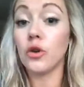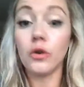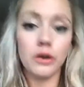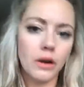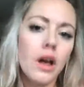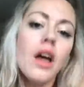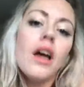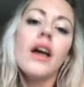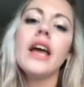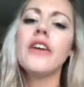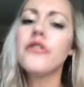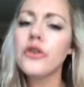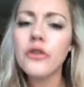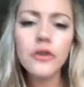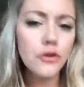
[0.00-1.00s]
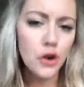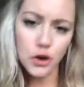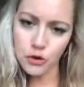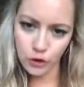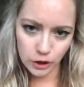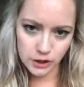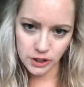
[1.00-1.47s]
or if you're a
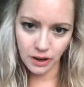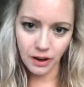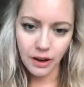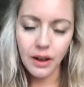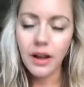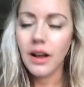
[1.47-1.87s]
recruiter,